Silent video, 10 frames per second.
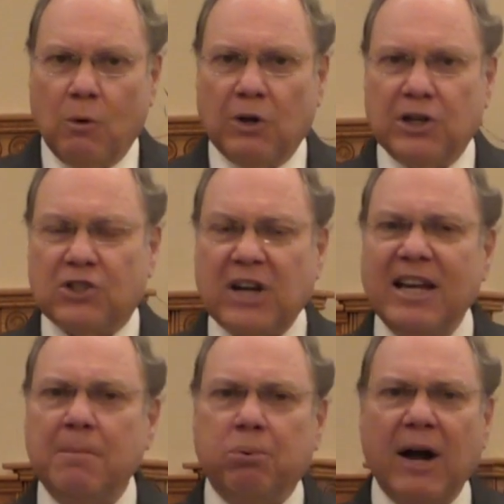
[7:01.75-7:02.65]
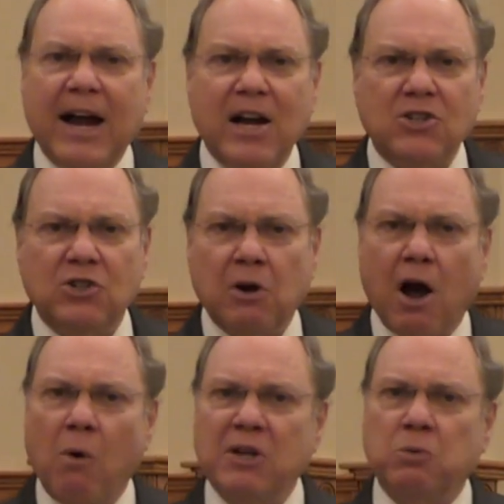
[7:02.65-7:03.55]
When you say your prayers, you
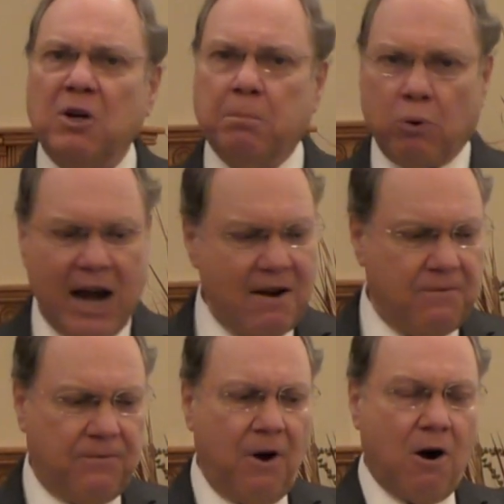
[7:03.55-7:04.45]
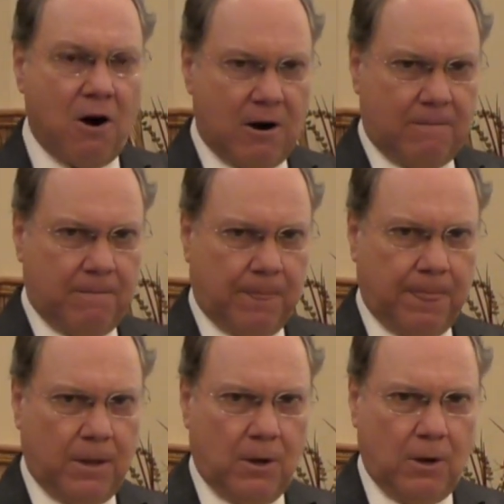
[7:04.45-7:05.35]
always want to pray for
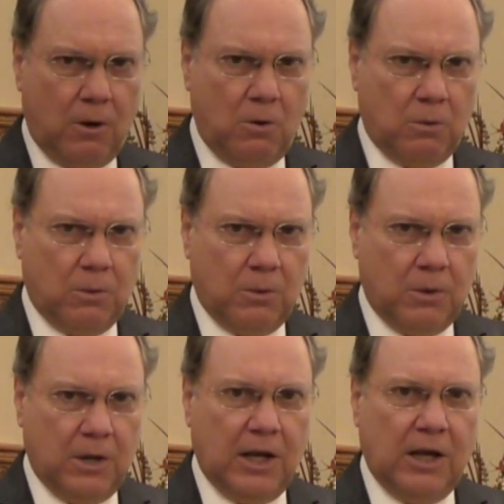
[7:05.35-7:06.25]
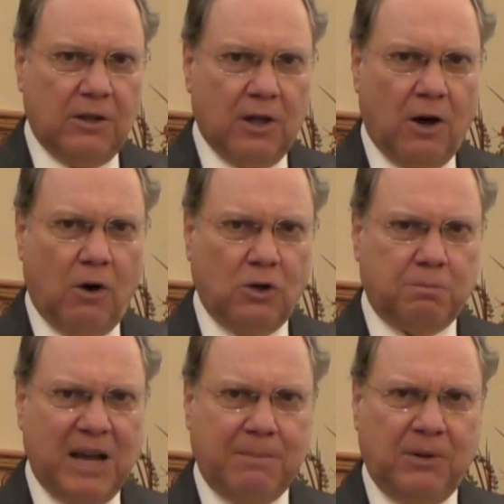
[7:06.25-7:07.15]
who? Those
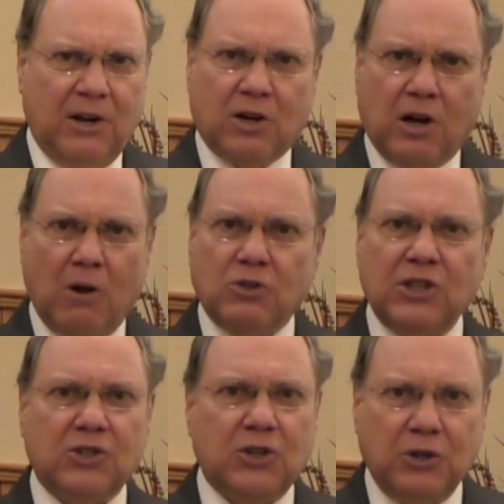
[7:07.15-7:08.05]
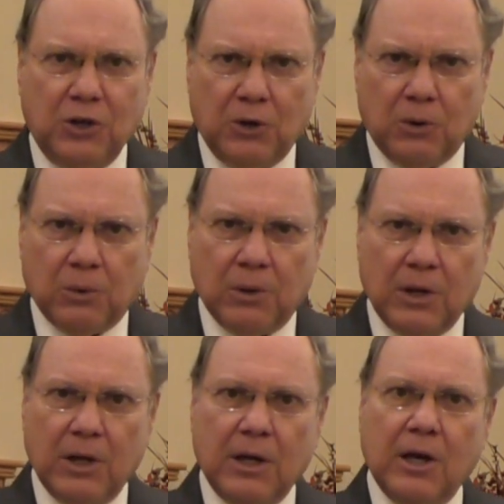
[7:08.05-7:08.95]
people that are closest to you,
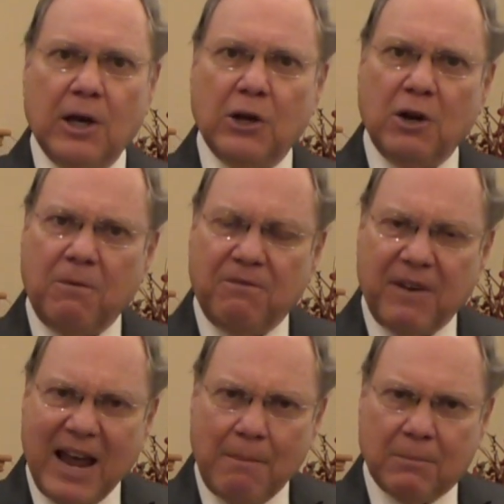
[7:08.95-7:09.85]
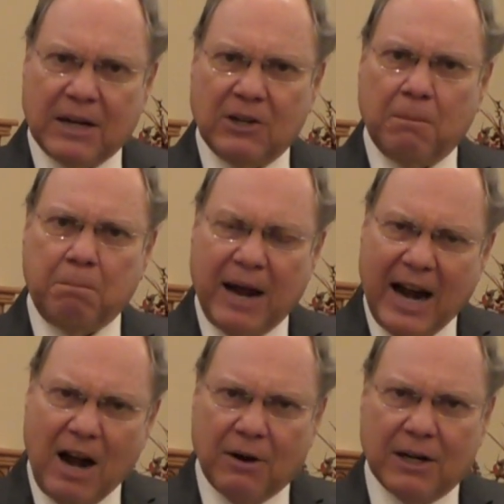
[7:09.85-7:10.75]
your family, your
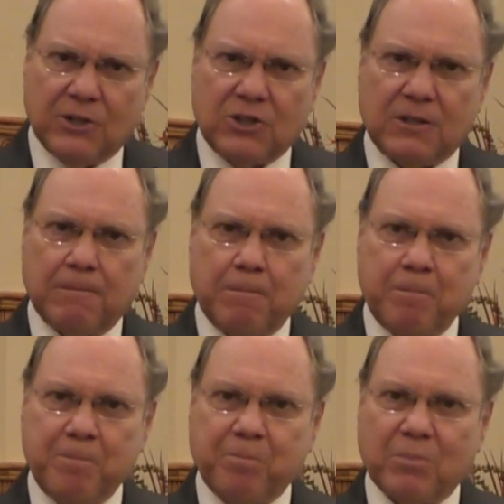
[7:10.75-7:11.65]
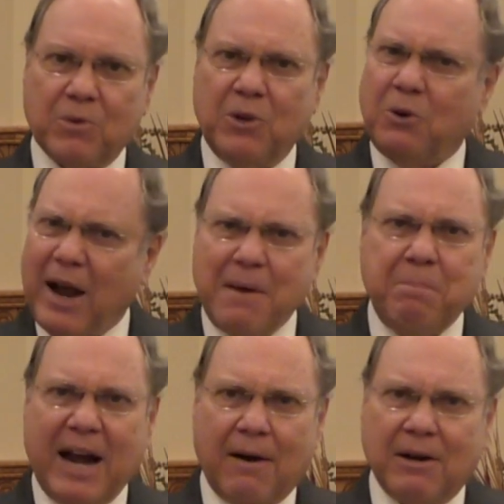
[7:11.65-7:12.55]
parents, your
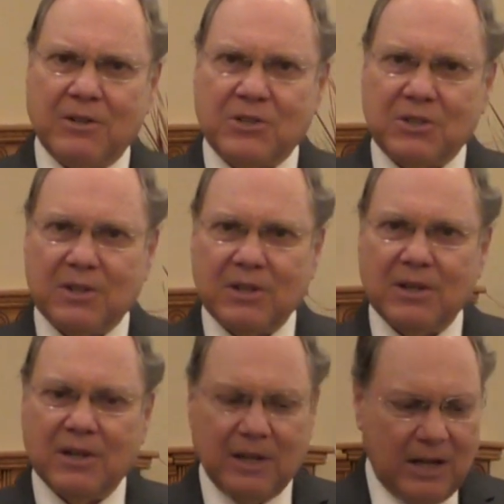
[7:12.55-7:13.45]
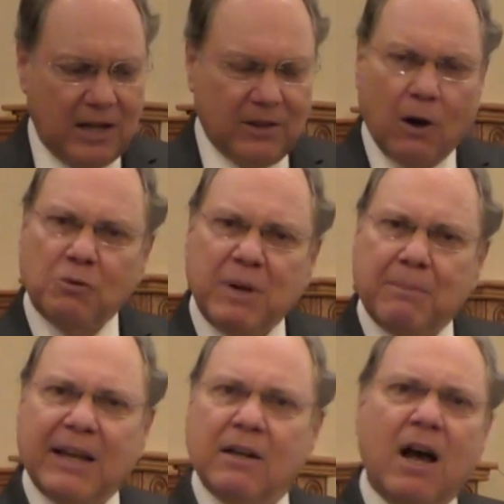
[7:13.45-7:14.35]
grandparents, those
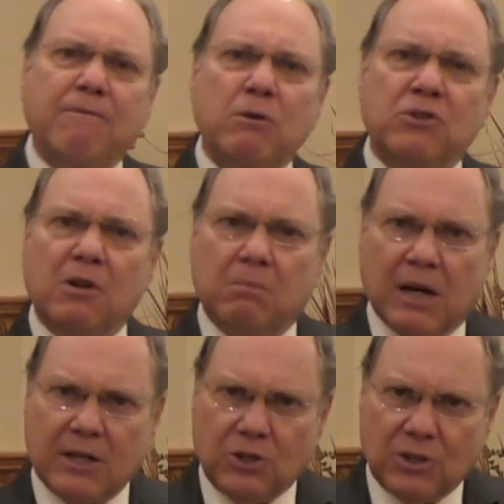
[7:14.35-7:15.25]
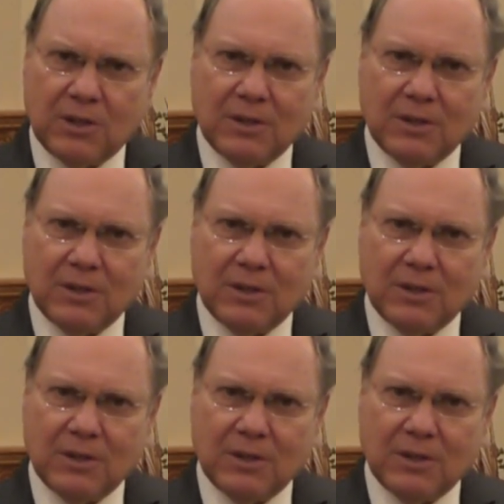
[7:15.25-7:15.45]
people that love you so much,